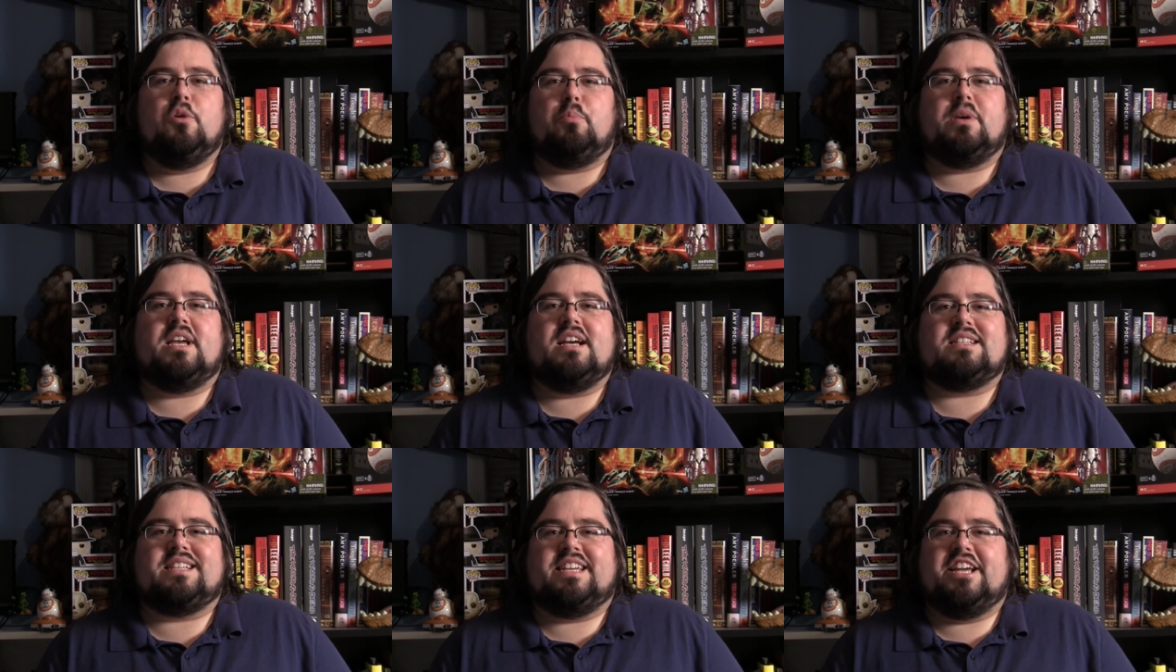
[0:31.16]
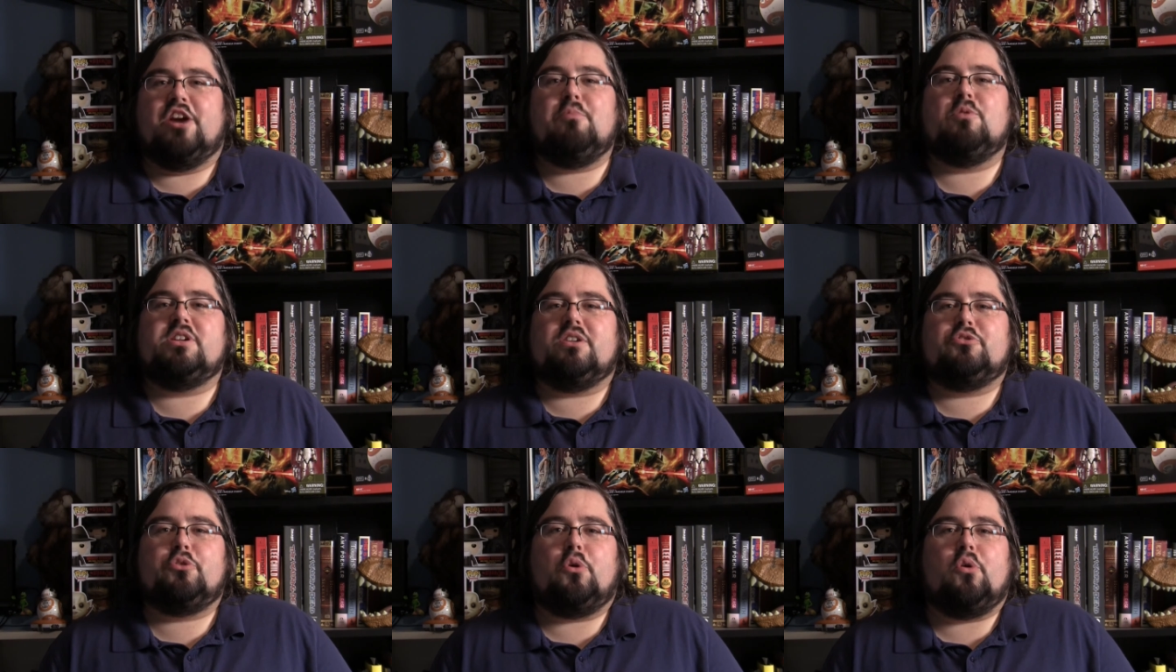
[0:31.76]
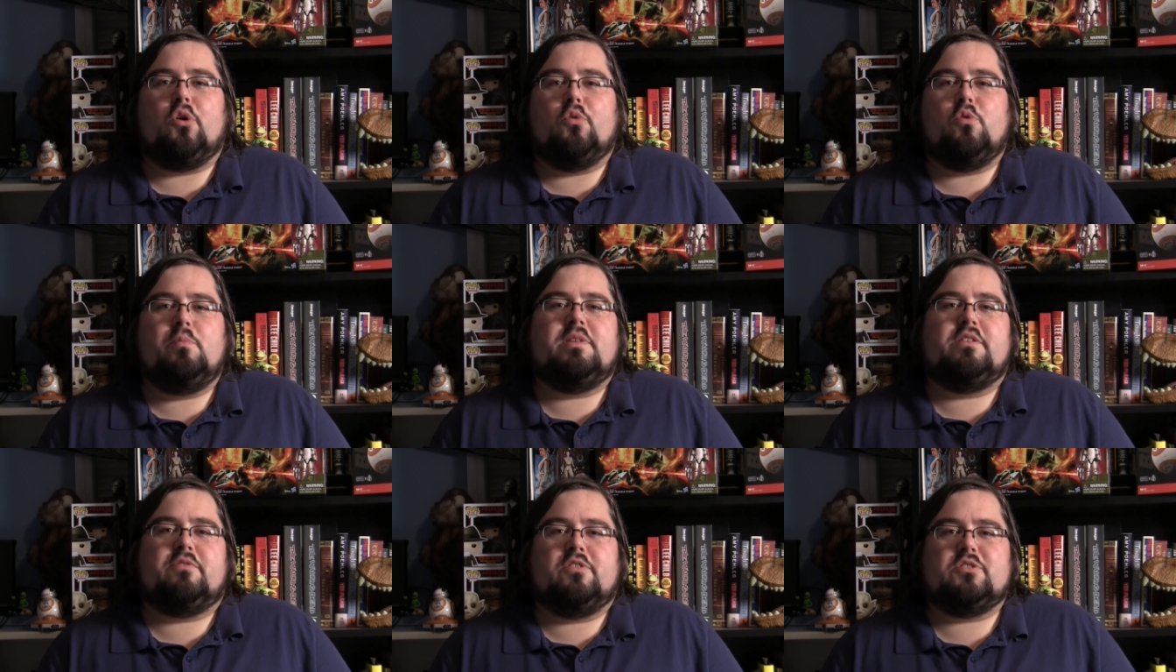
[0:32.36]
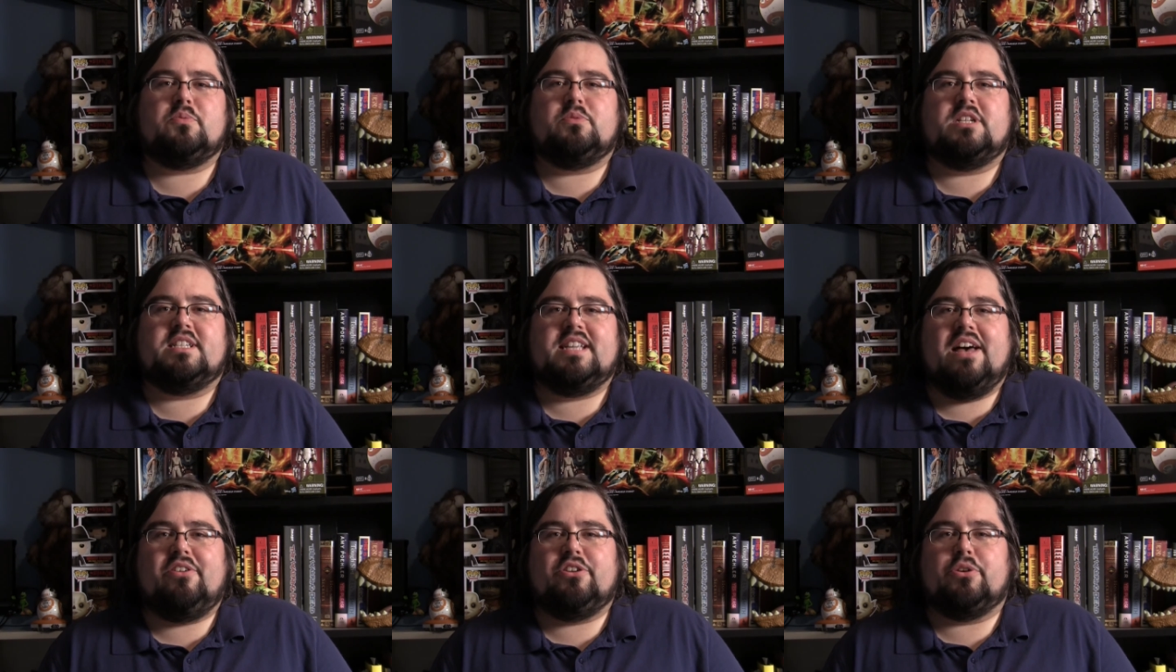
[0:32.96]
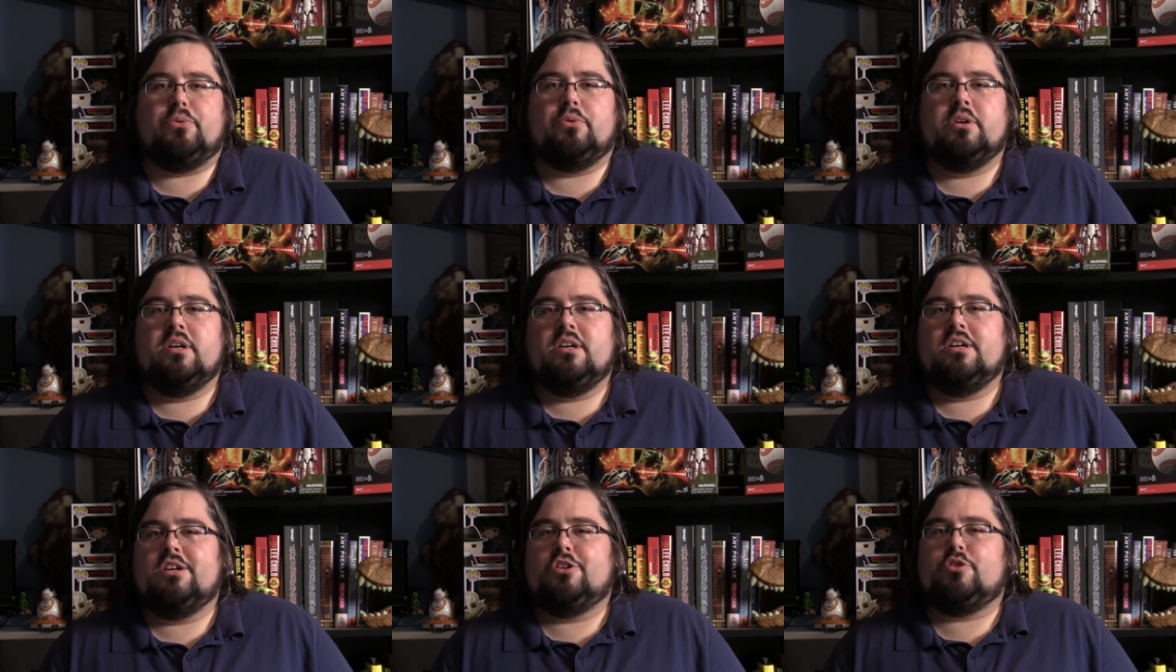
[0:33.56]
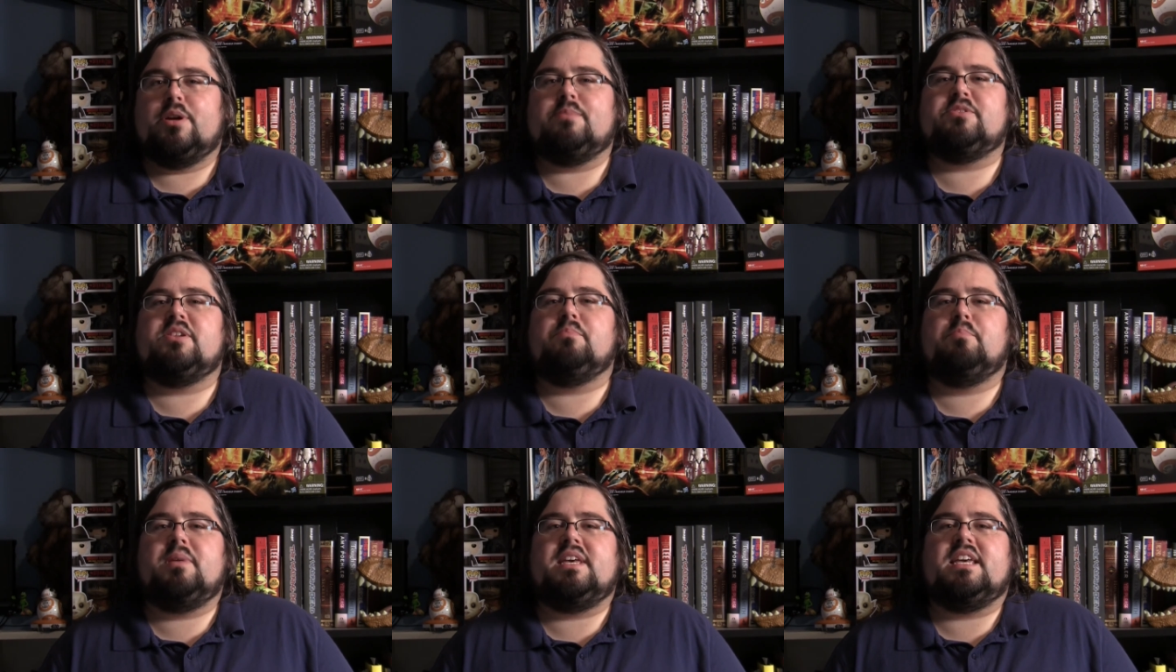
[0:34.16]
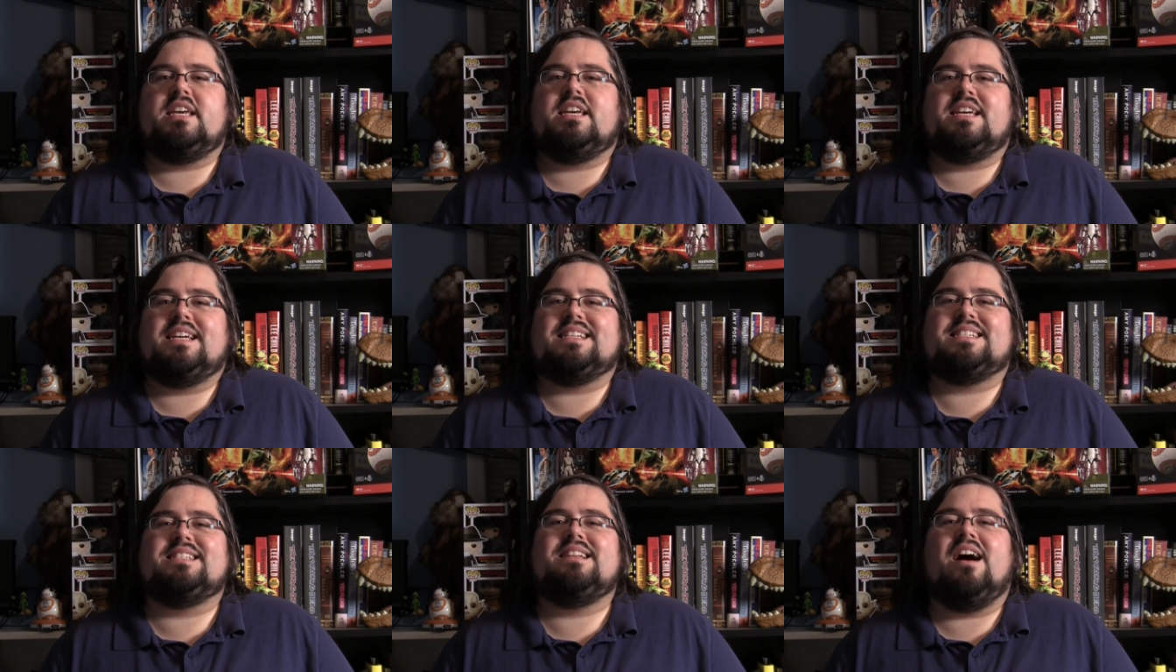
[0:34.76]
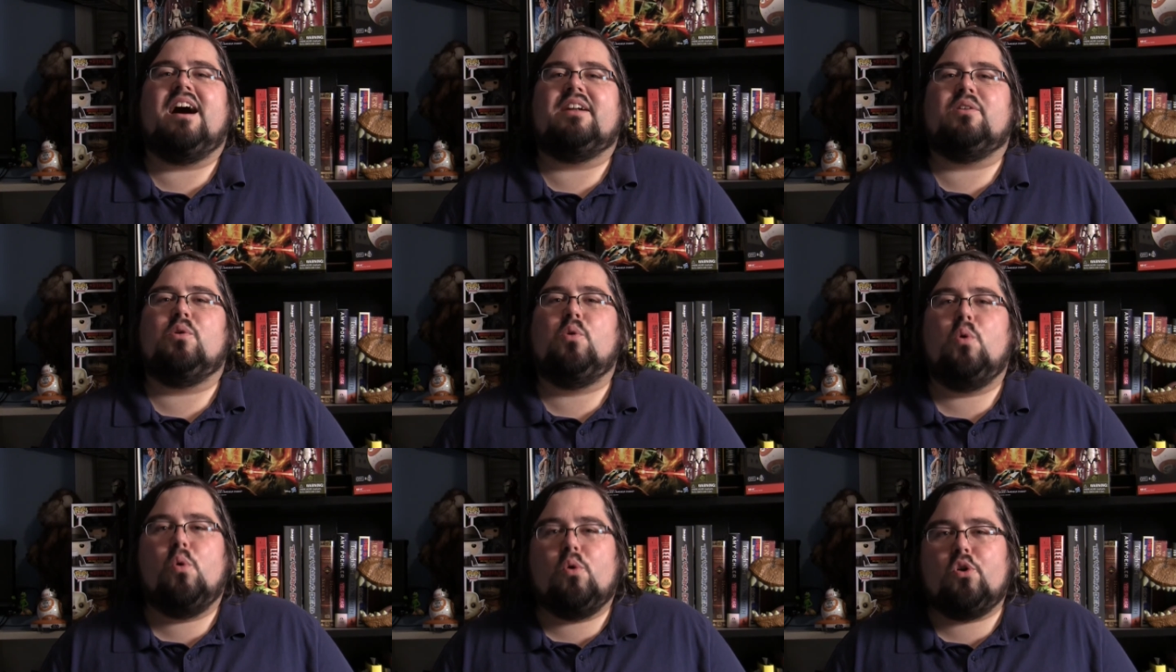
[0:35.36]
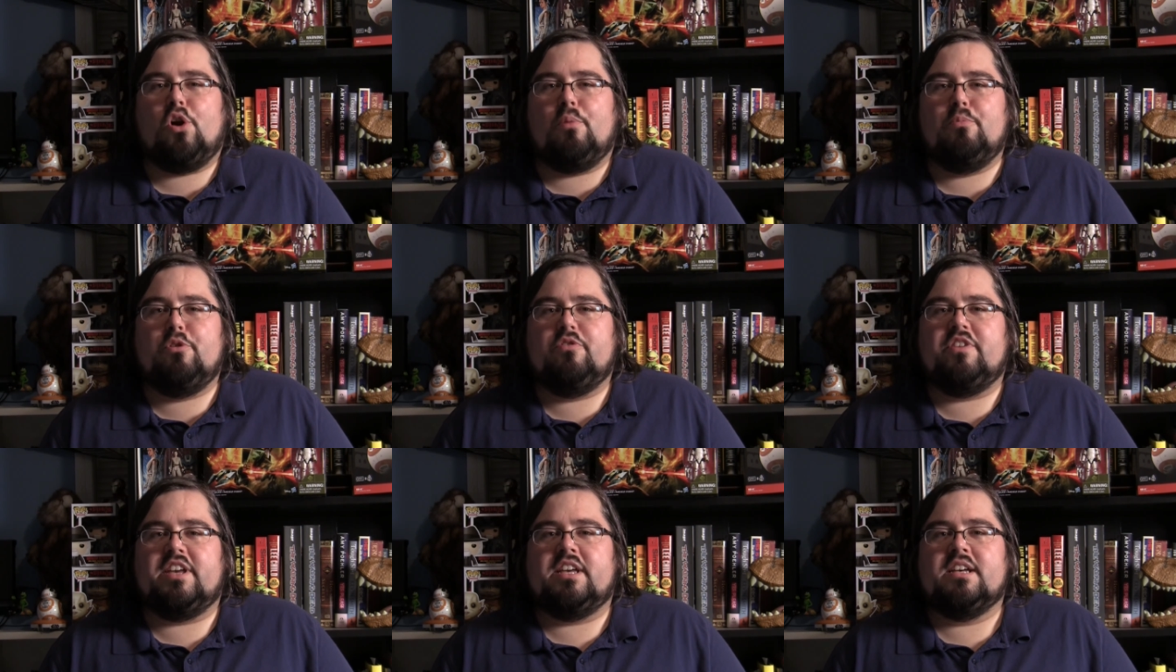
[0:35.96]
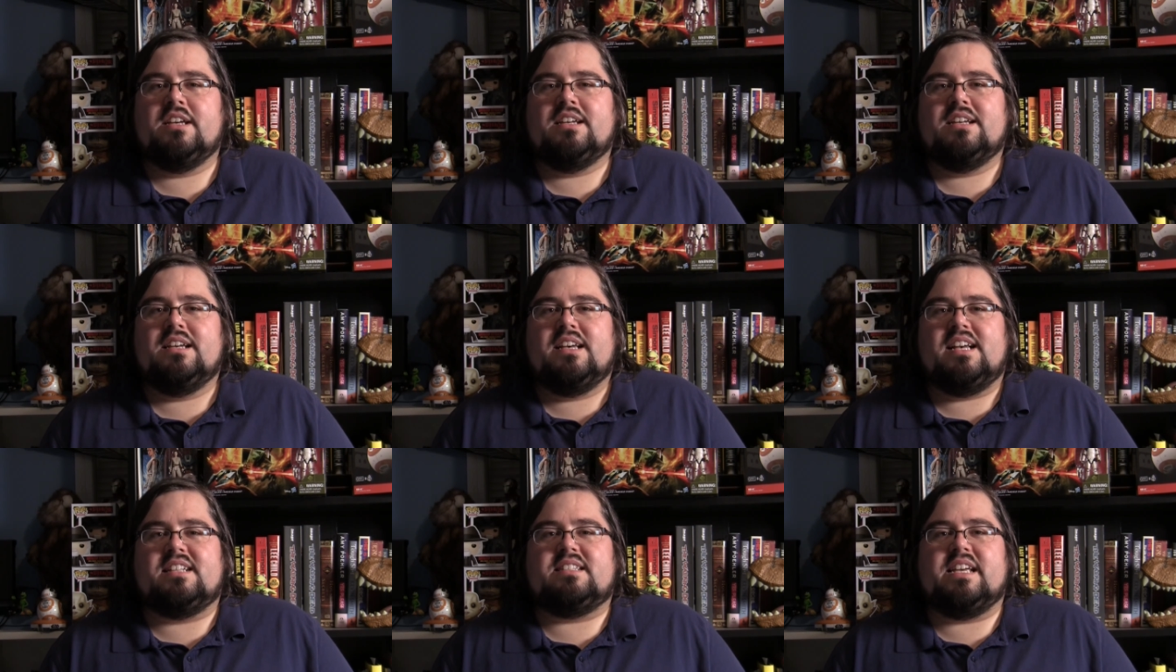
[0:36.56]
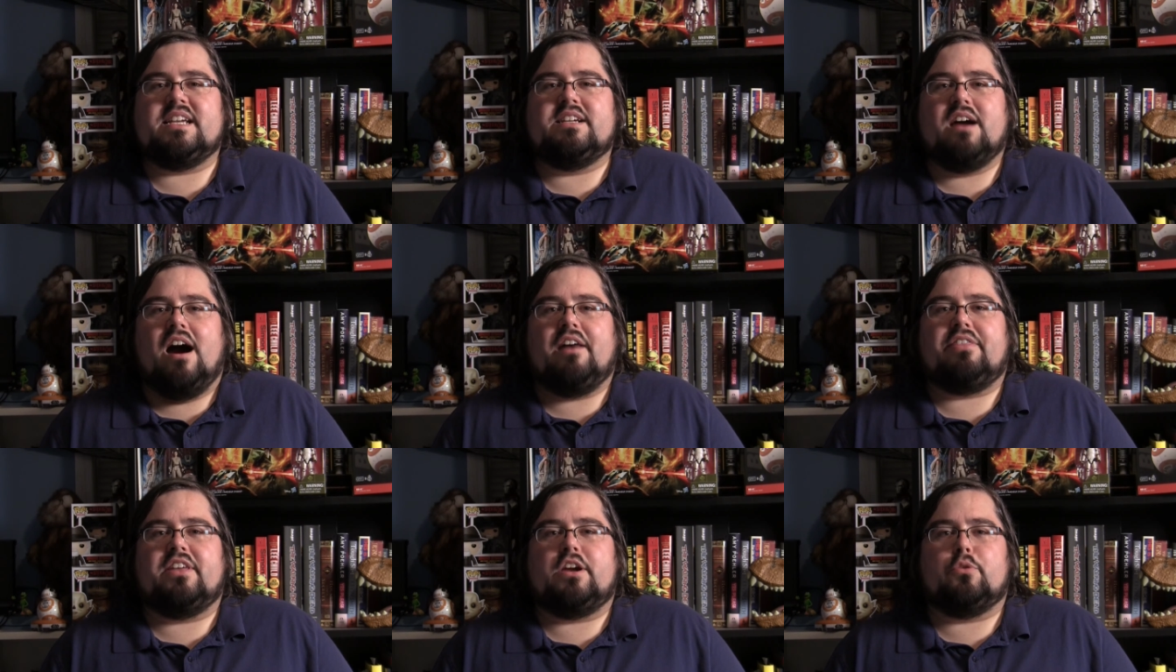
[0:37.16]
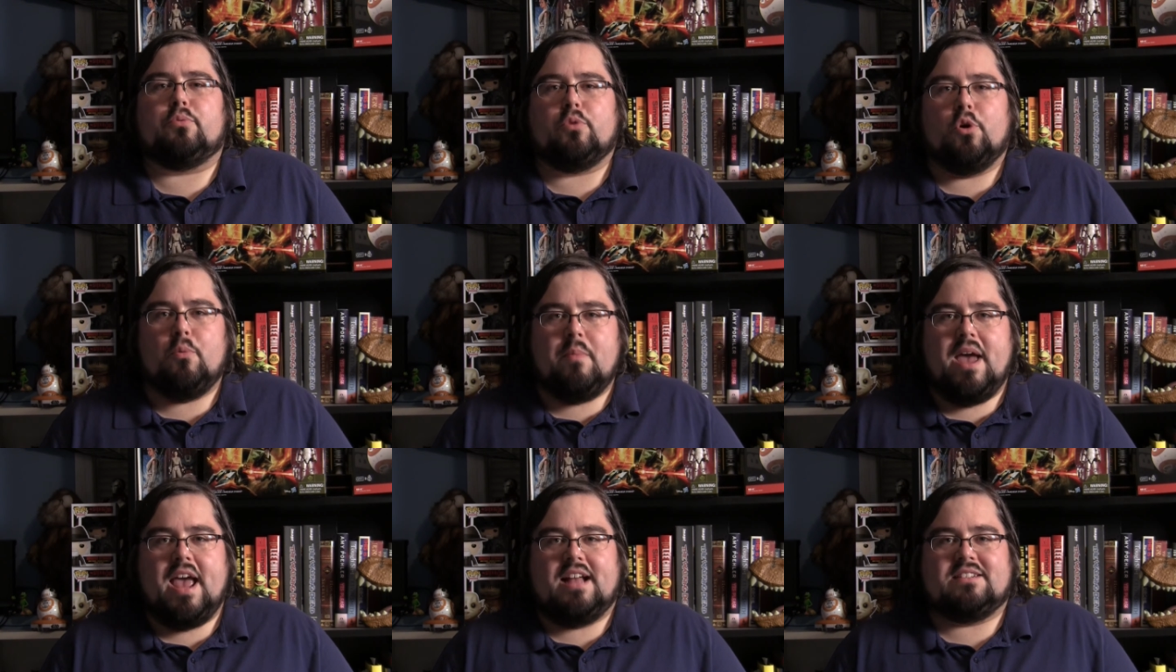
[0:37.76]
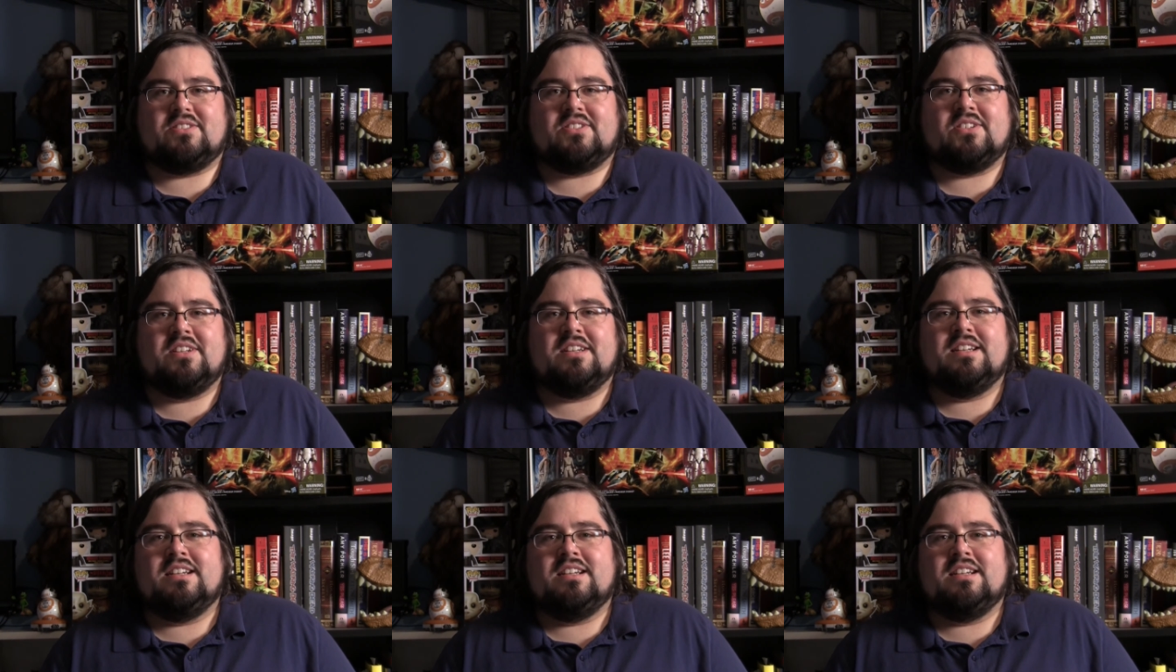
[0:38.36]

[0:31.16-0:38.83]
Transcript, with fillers: because Guillermo del Toro will be the first one to tell you Crimson Peak is not a horror movie, it's a gothic romance.